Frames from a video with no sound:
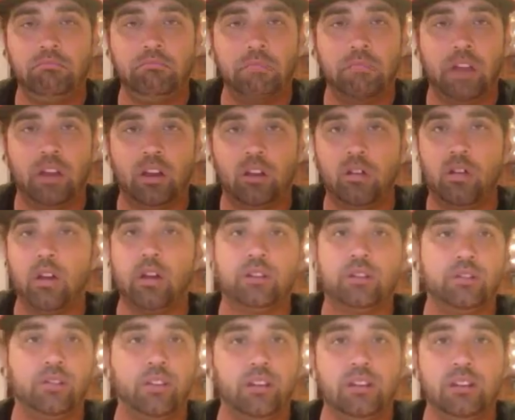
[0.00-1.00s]
like
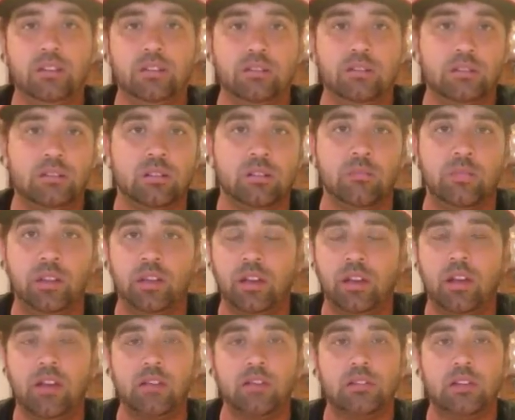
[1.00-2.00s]
Cross Fitness or something,
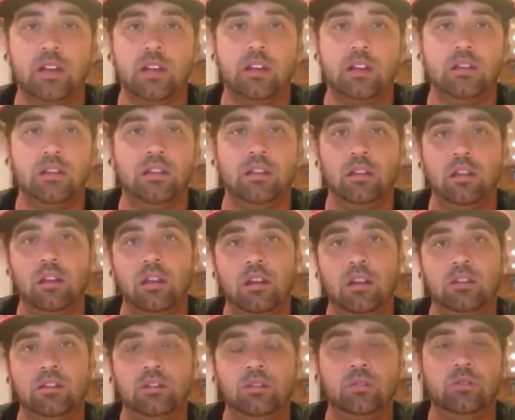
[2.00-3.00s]
I'll send
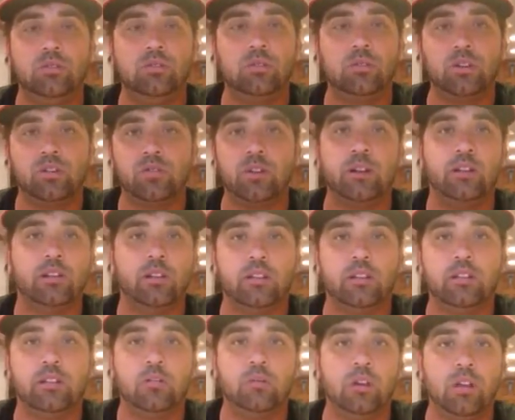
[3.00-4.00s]
to the trainer that
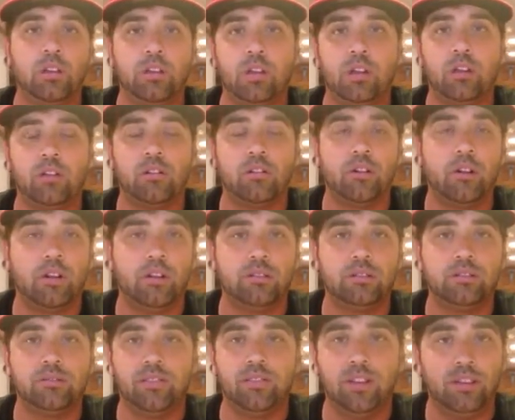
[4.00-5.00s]
they're with at
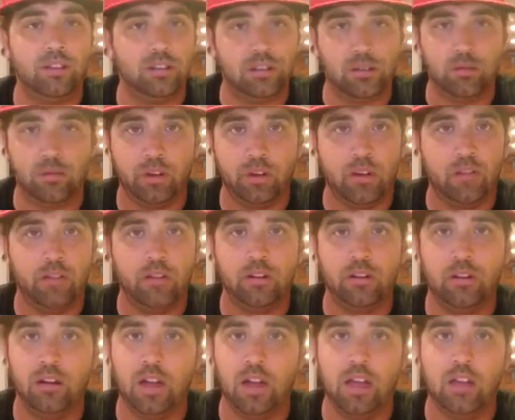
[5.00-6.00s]
Cross Fitness or
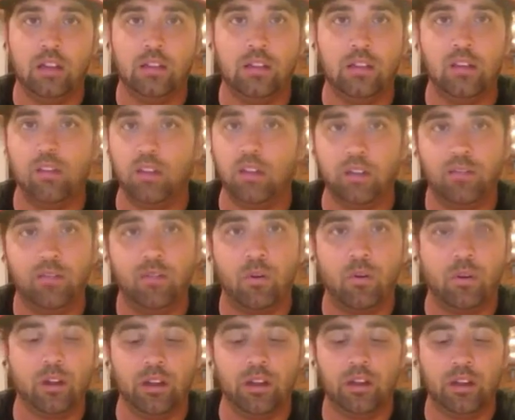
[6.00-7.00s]
whatever, and they'll get
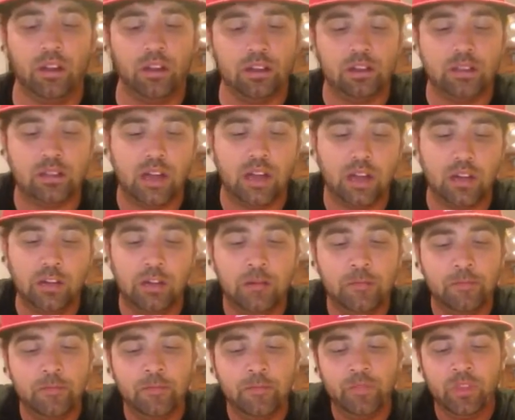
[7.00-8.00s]
forwarded and get signed.
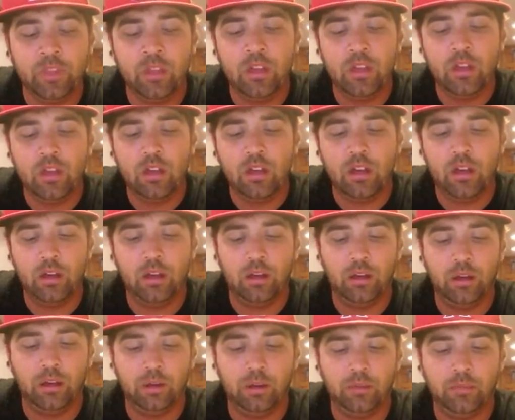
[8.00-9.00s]

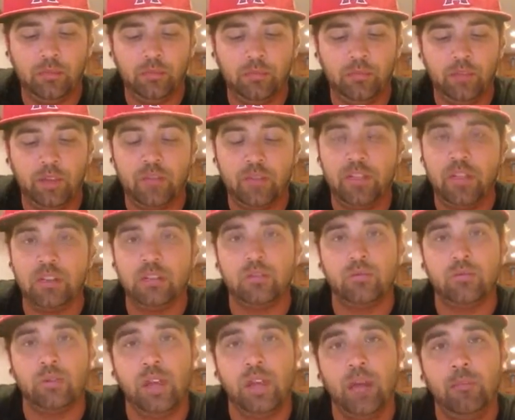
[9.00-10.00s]
Um, I've sent to
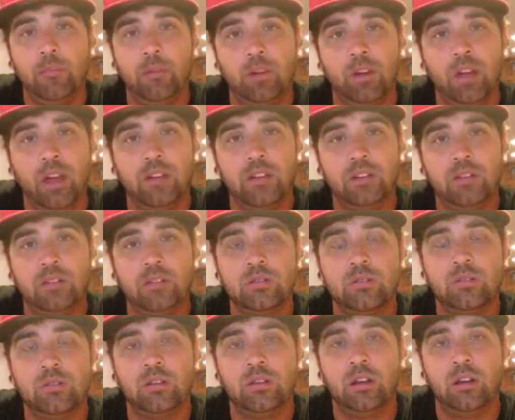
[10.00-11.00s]
rehab
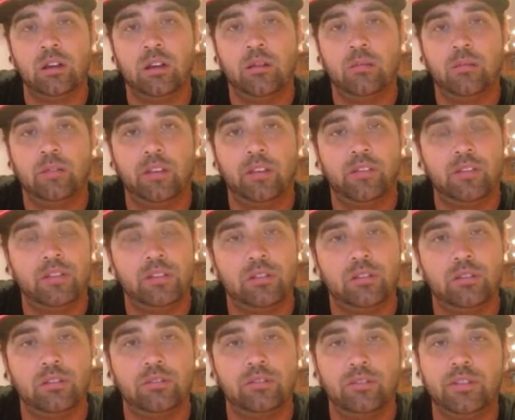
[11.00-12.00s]
locations, um, like
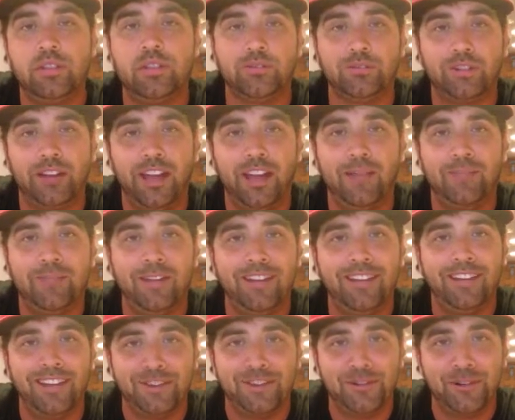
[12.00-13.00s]
physical physical rehab,
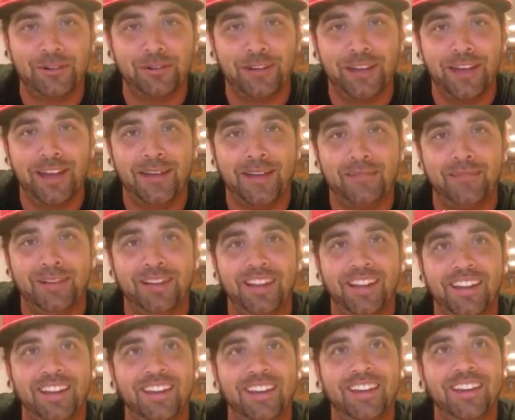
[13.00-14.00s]
not like drug rehab, but
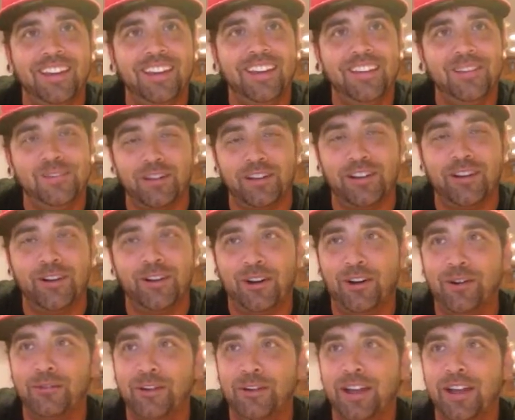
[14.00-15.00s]
like drug and
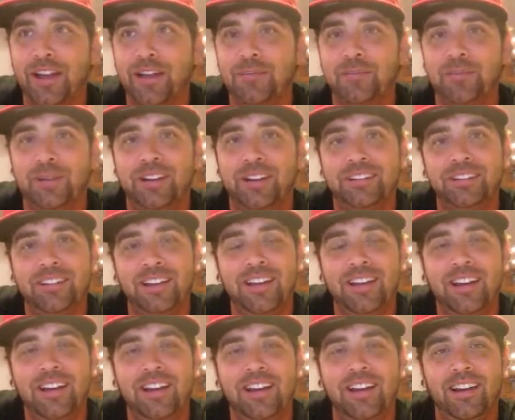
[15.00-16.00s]
alcohol rehab, but
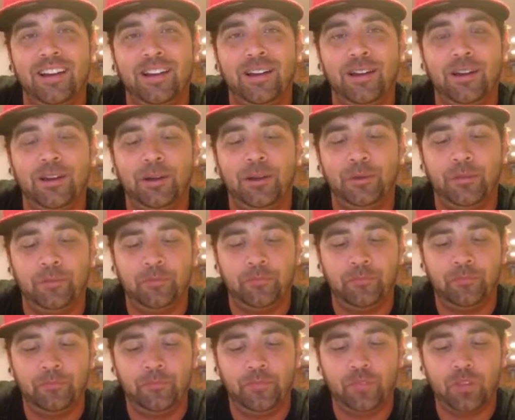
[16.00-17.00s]
um,
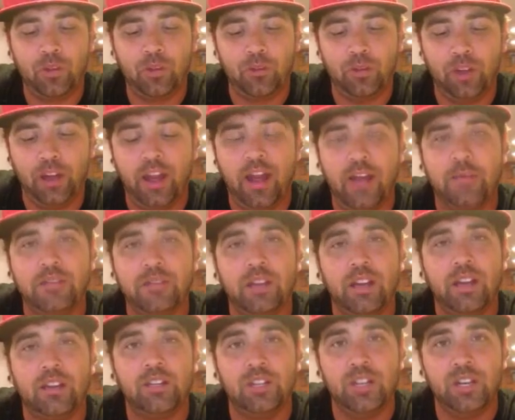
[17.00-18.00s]
rehabs
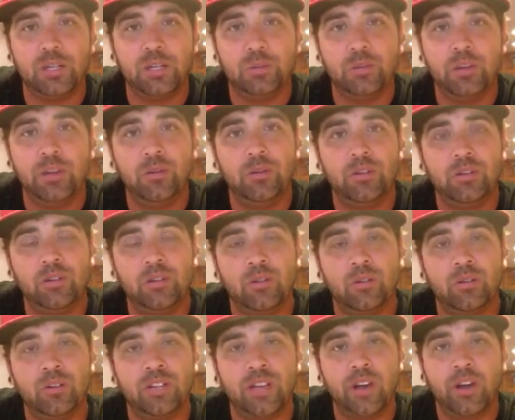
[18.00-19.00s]
like GSP was in
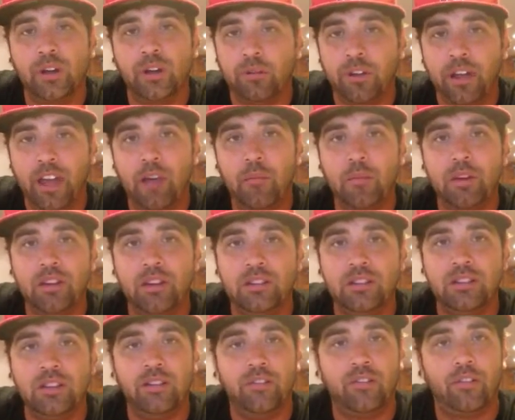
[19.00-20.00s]
Orange County rehab in his
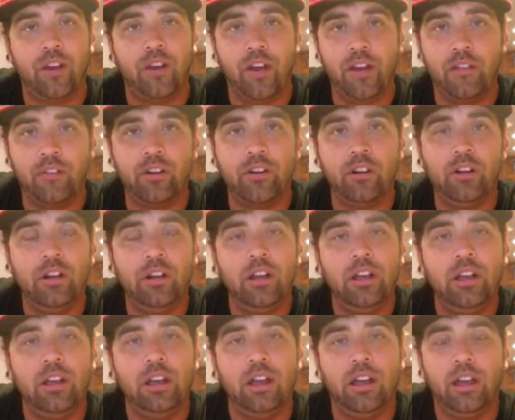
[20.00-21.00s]
knee forever
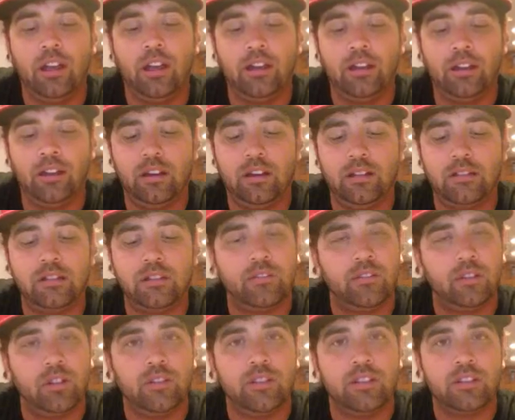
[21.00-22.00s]
and uh,
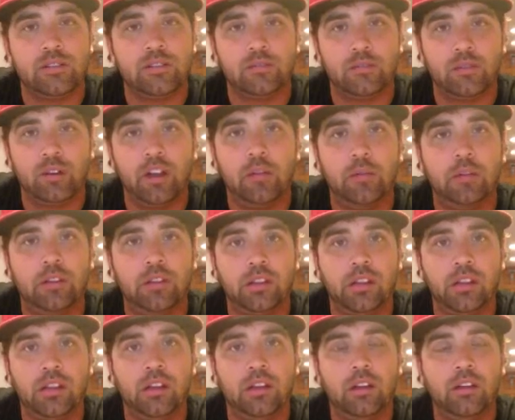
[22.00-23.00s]
several of us were able to
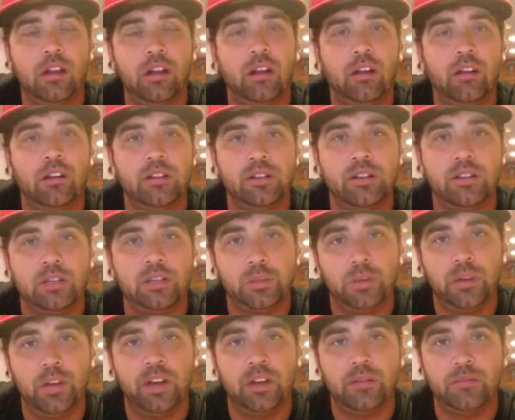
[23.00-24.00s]
get our
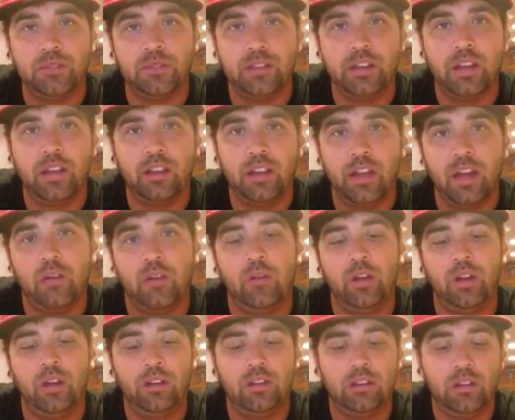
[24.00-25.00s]
GSP items signed that
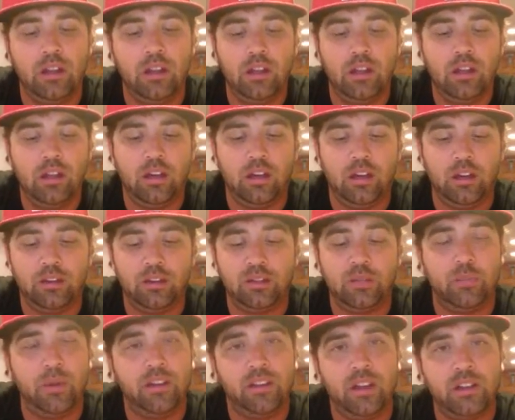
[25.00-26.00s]
way. Uh, so
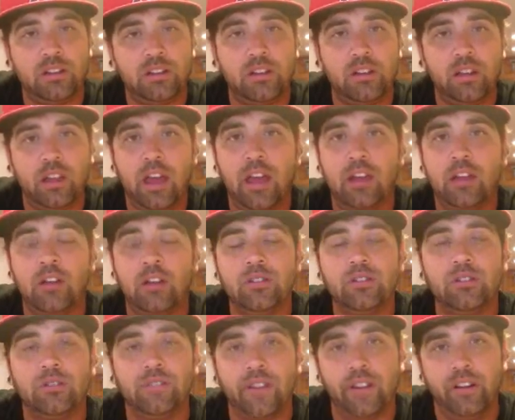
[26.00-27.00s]
pay attention to that and
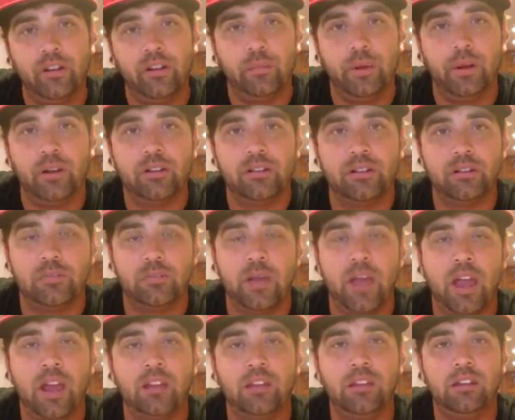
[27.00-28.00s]
also fighter appearances.
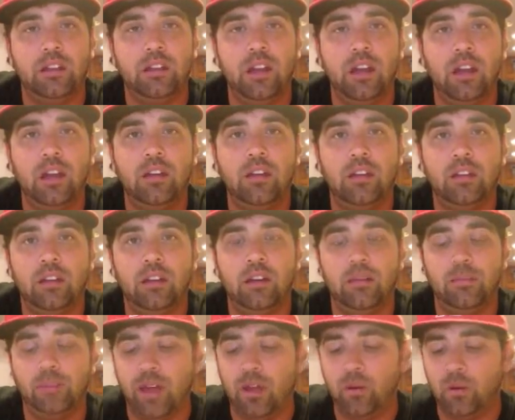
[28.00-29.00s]
Back in the day, uh,
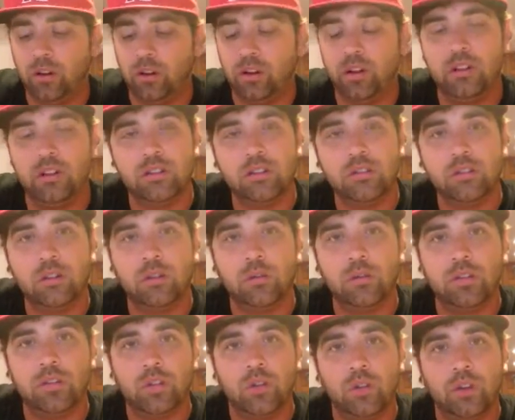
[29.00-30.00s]
back when Gun Store
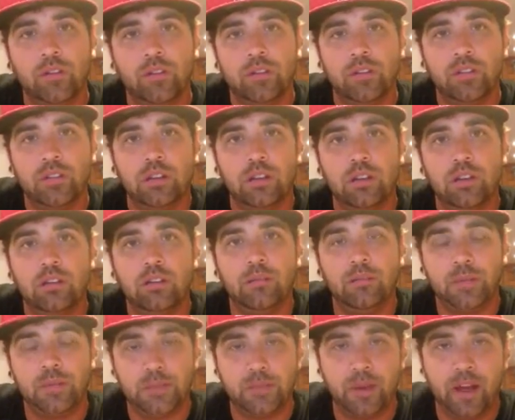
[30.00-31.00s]
was a UFC
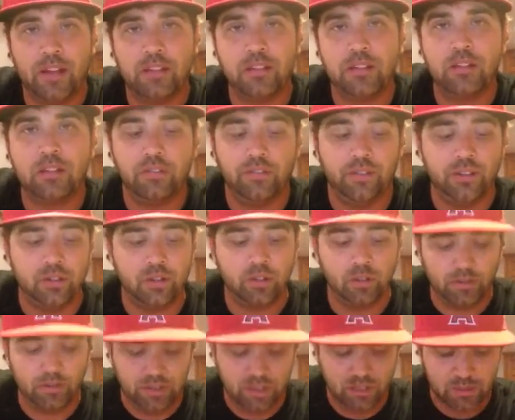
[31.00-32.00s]
sponsor, official
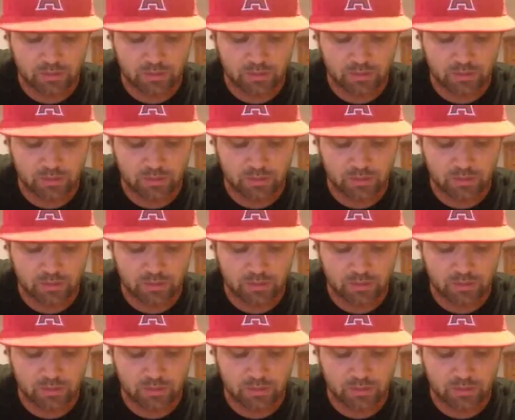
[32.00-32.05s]
UFC